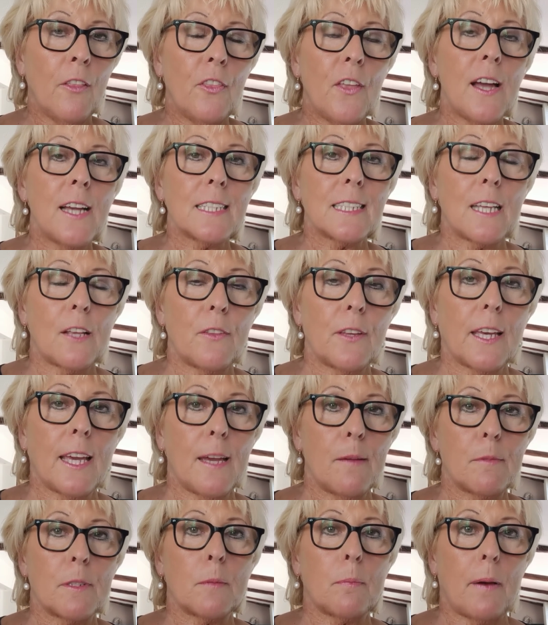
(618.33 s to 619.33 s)
That's how they
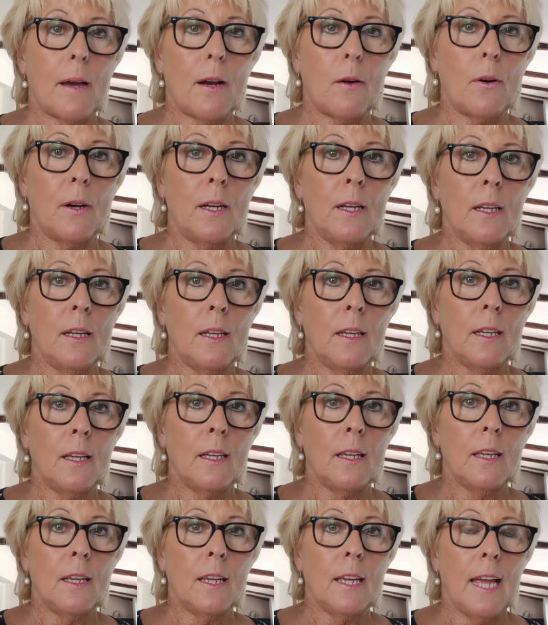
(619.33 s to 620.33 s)
came to power.
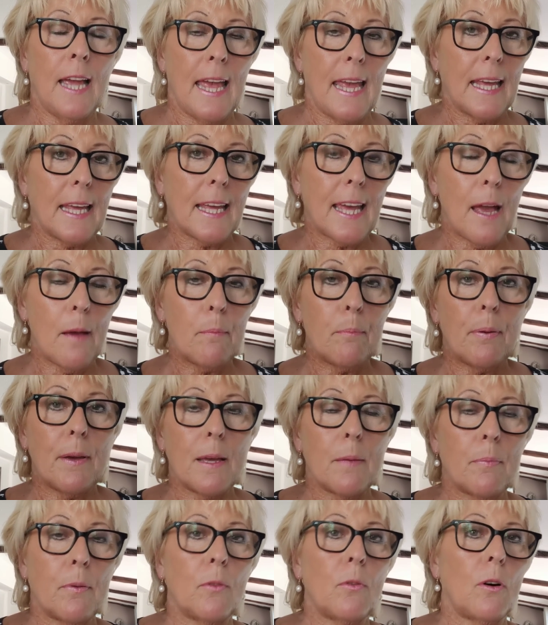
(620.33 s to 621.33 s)
It kept
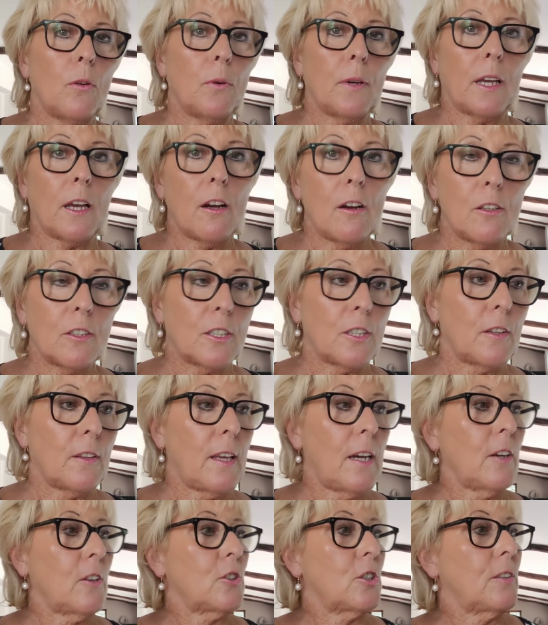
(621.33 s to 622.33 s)
people, well, we can't do
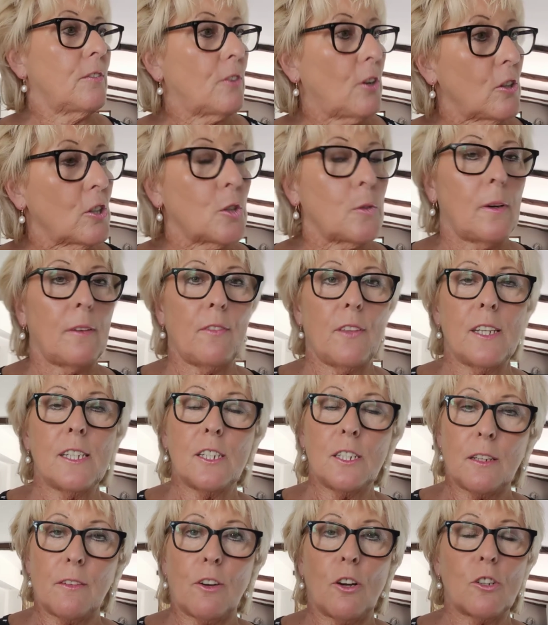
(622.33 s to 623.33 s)
that because you've got to have
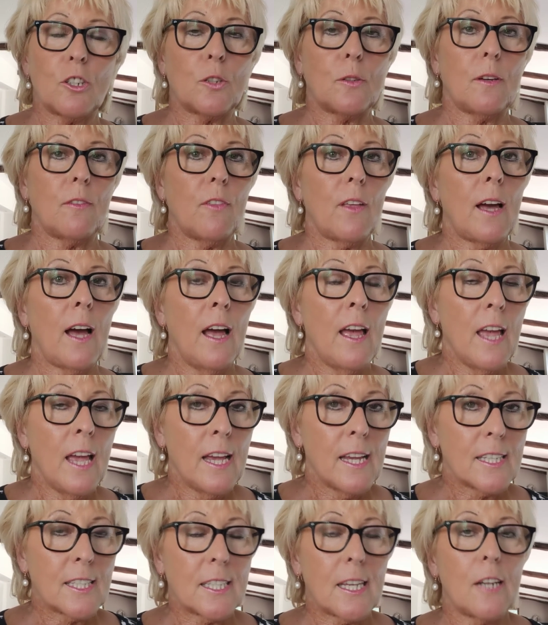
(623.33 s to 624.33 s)
this and you've got to have that.
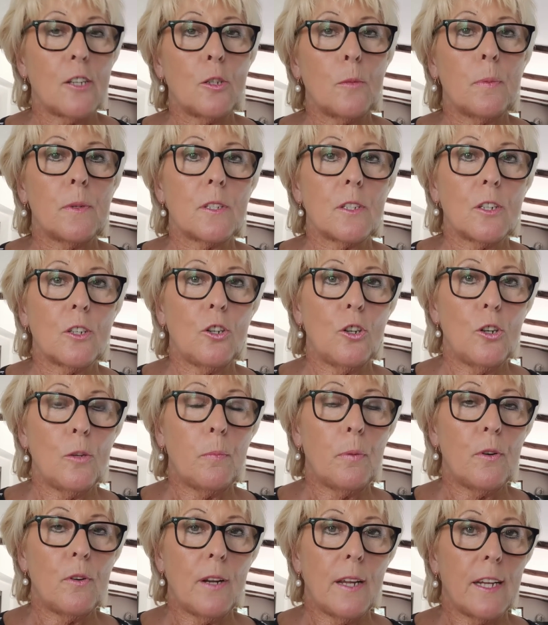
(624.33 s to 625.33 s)
Set up as a
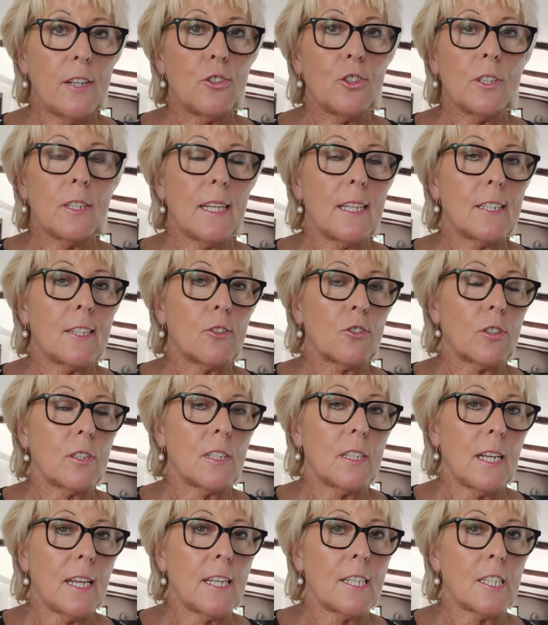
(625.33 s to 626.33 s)
corporation, it
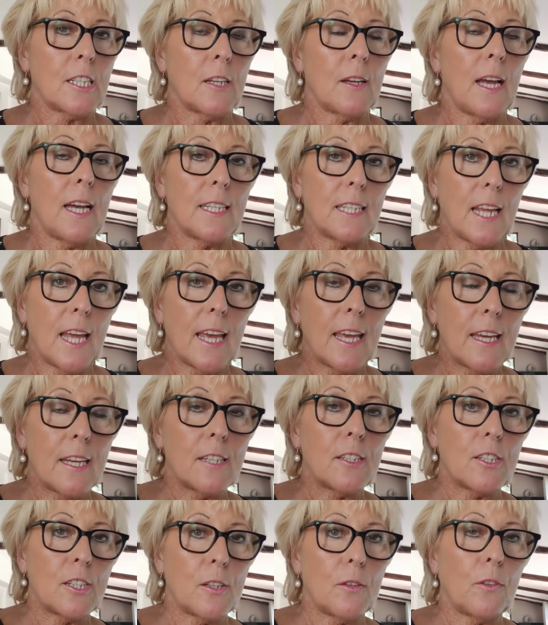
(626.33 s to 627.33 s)
doesn't need to adhere
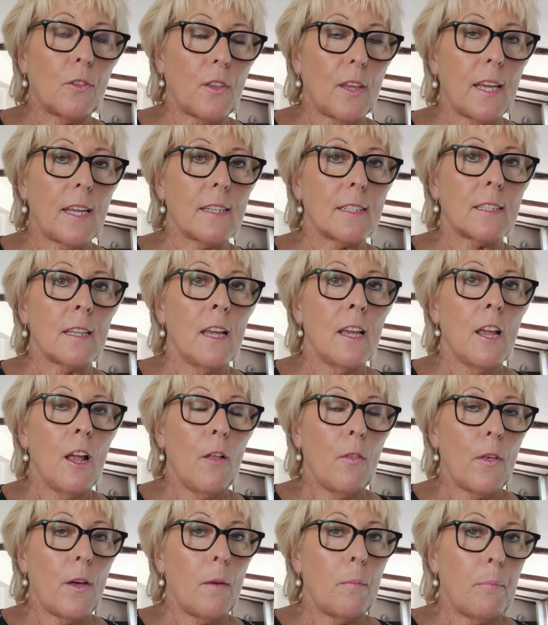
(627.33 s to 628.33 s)
to things
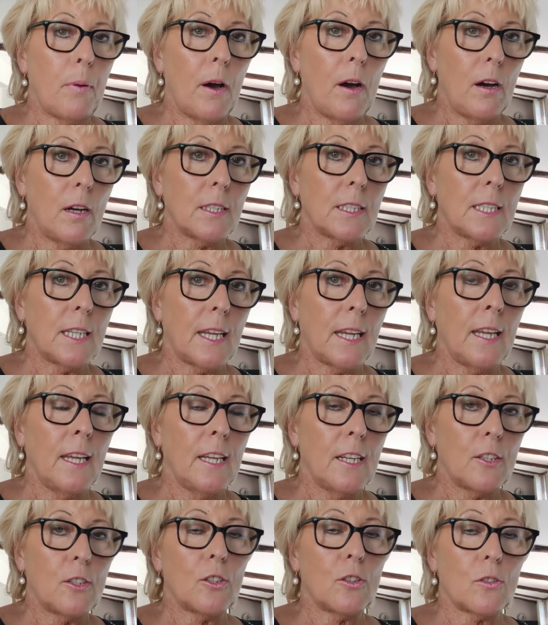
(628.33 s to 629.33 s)
that a party
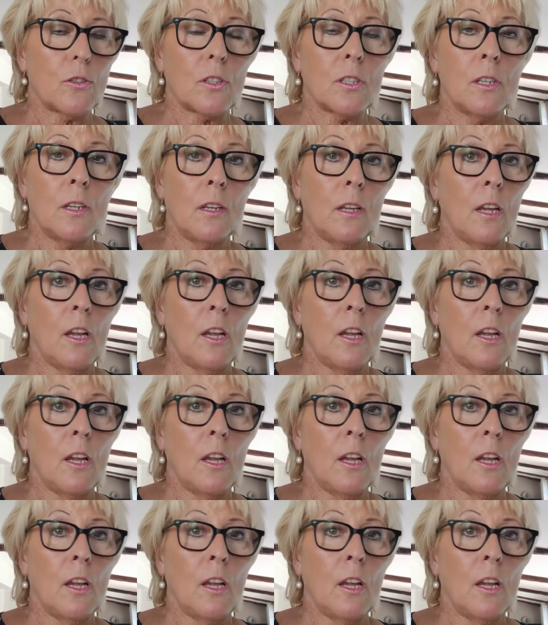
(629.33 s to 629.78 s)
does.